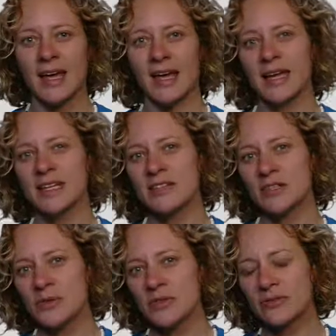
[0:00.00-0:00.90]
It is
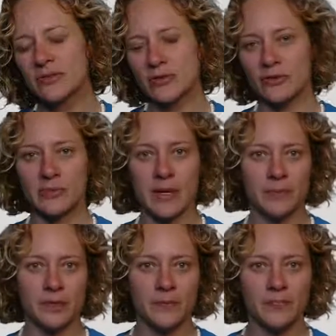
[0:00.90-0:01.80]
useful to
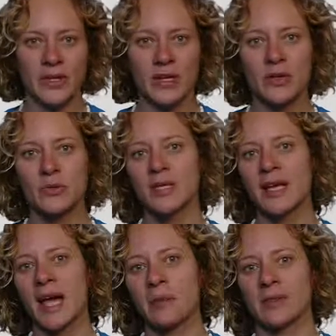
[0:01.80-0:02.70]
remember what
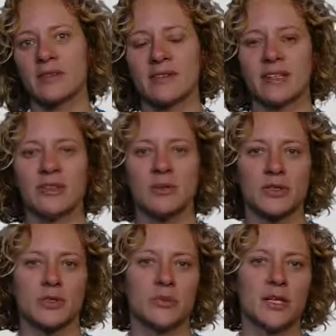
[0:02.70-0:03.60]
happens in
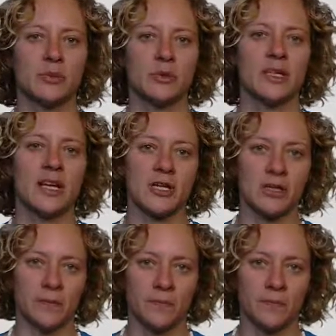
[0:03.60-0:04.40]
quantum teleportation.